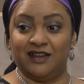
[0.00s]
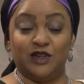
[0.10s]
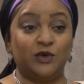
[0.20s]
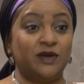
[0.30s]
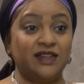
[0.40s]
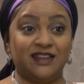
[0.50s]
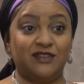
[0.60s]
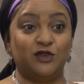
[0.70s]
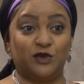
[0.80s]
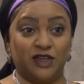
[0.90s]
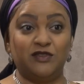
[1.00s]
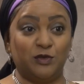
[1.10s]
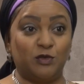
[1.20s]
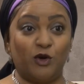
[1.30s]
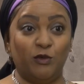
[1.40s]
You know what? If
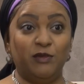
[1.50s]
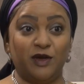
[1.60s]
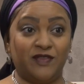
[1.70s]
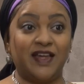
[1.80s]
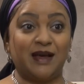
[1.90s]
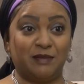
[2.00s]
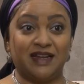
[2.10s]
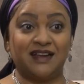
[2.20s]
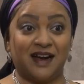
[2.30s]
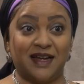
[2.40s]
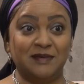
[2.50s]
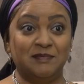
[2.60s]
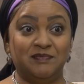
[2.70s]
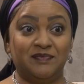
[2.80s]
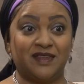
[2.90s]
you probe me on that, I'm going to cry
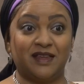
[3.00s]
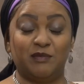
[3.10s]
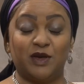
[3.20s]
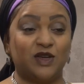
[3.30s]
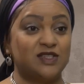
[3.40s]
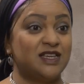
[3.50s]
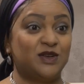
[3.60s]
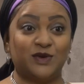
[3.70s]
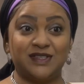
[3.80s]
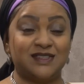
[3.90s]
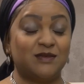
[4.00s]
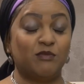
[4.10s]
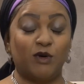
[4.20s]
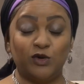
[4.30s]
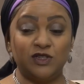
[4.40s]
because it was the
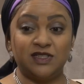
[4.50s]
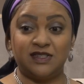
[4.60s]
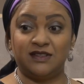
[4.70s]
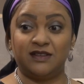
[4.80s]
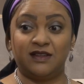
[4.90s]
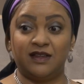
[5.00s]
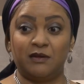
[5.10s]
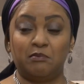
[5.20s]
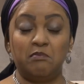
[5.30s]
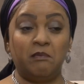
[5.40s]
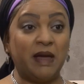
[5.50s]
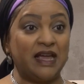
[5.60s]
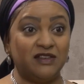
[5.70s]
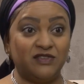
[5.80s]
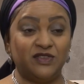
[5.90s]
most
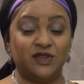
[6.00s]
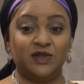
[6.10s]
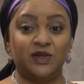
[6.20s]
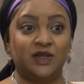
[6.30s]
painful.